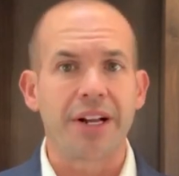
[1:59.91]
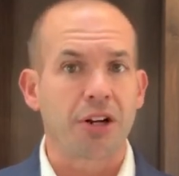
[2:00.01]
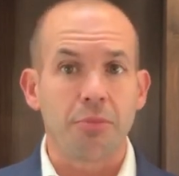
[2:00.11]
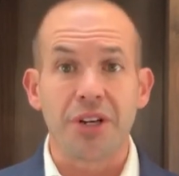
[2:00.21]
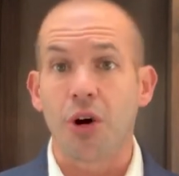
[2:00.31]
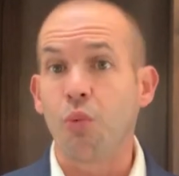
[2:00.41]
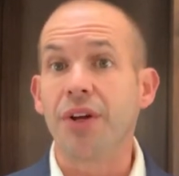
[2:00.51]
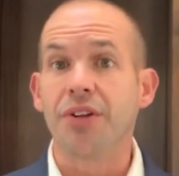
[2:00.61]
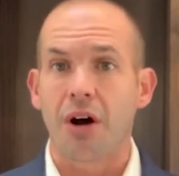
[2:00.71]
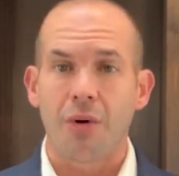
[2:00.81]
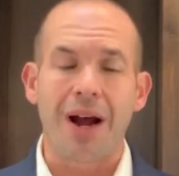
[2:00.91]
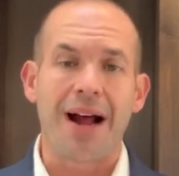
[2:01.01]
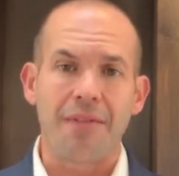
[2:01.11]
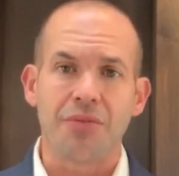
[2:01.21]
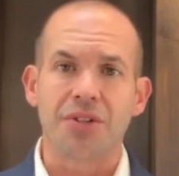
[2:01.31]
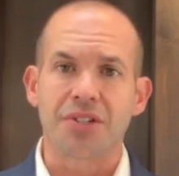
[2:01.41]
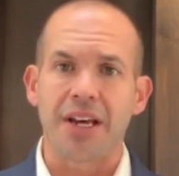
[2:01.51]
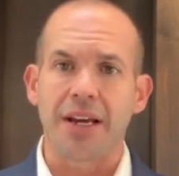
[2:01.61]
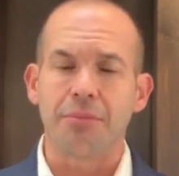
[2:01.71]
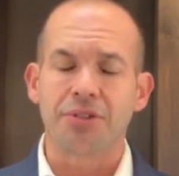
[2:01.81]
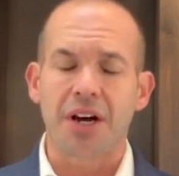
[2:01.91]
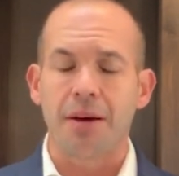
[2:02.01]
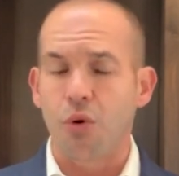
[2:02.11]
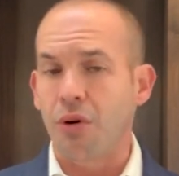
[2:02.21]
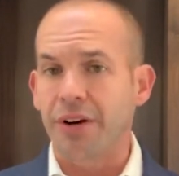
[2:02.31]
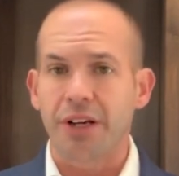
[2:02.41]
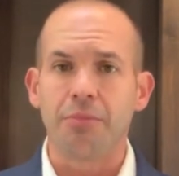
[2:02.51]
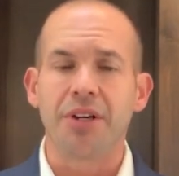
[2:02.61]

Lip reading: It could be a window at the same time, or it could